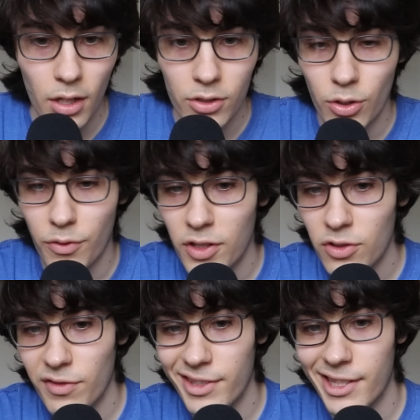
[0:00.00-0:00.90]
so the
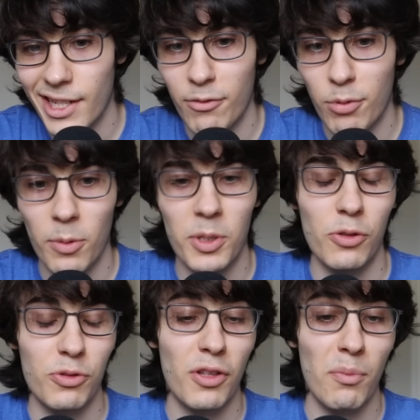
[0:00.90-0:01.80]
feature of this that i probably
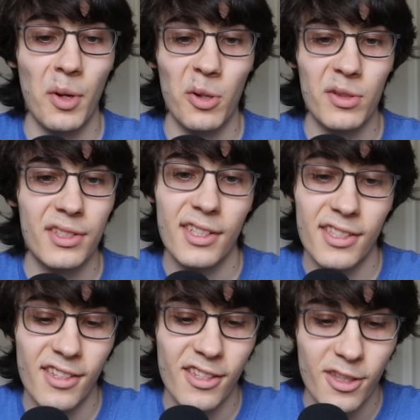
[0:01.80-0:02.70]
used the most
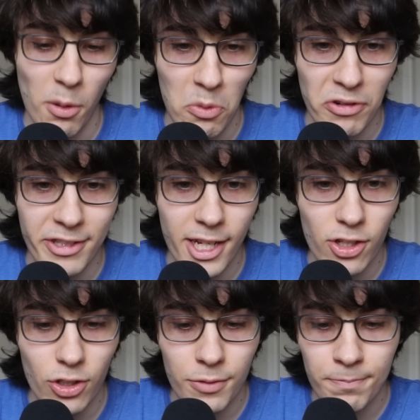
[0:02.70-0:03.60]
is the
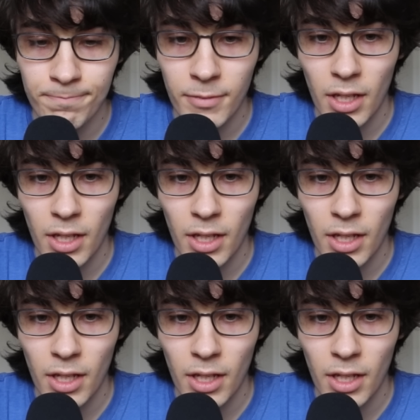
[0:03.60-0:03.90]
summarization